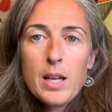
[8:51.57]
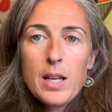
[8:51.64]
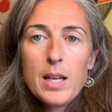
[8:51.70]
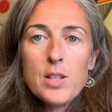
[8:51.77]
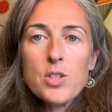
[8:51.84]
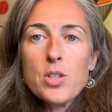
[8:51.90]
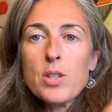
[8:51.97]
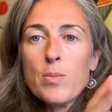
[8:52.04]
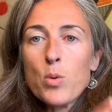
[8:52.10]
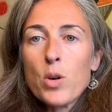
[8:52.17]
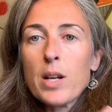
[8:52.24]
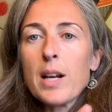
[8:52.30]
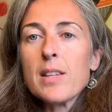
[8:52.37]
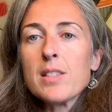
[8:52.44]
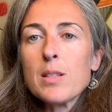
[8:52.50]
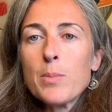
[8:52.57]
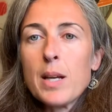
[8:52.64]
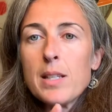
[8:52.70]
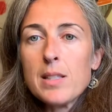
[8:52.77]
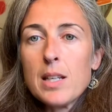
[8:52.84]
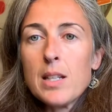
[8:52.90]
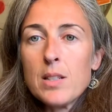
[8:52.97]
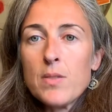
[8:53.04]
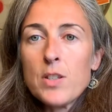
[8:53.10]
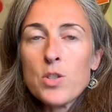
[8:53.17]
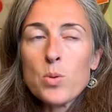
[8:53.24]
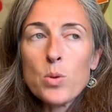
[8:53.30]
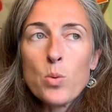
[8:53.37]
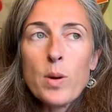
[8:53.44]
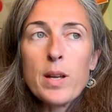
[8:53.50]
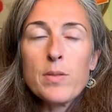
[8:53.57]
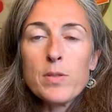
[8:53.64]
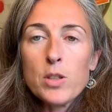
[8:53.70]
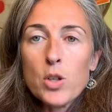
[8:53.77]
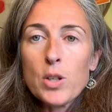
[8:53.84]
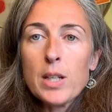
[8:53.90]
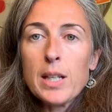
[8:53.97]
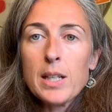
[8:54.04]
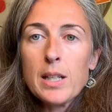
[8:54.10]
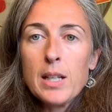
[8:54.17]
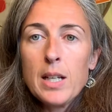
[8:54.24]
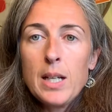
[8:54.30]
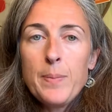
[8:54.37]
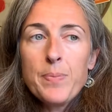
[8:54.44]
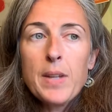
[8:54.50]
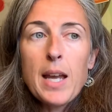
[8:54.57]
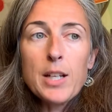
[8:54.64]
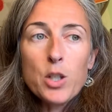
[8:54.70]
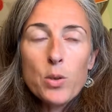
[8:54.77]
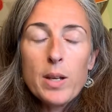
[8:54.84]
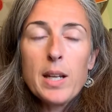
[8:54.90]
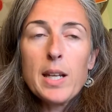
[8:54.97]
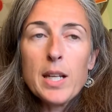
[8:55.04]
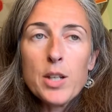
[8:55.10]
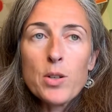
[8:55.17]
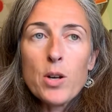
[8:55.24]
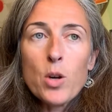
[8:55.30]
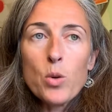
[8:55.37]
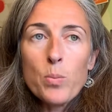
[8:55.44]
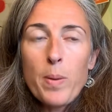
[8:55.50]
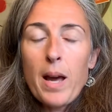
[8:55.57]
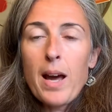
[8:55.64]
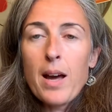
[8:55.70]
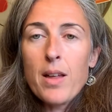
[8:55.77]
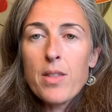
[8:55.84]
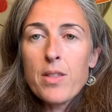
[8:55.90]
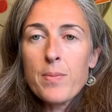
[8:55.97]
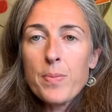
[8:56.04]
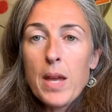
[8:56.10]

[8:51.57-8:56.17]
into the more customized individual way of learning and creating your own path.